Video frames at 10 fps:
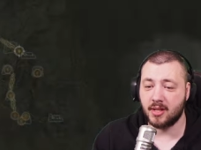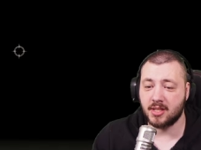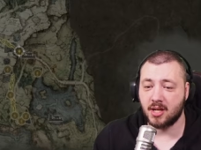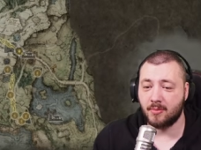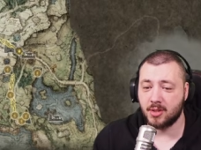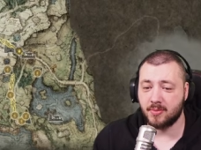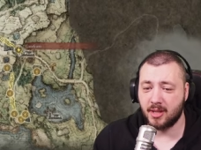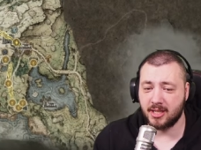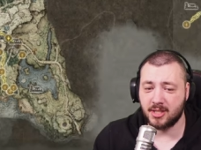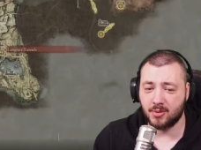the
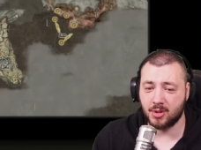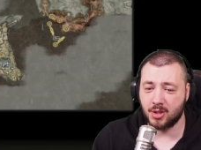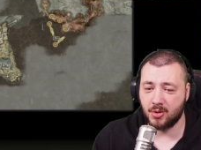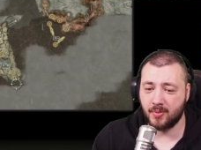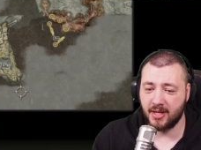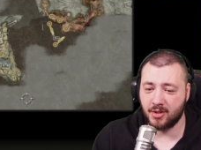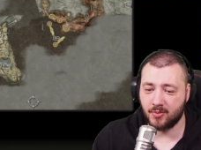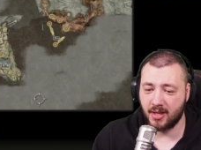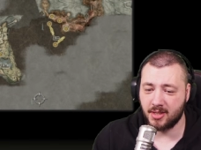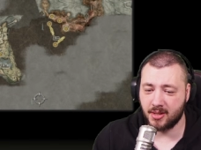Sombersmithing Stone two, we need to
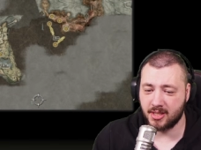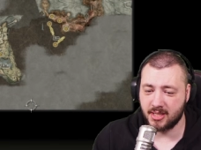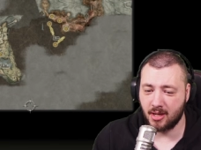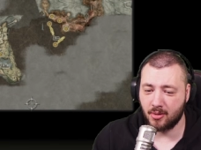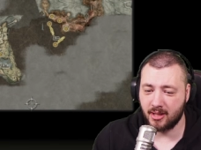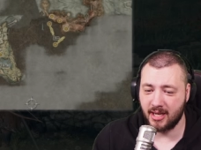ride to the south,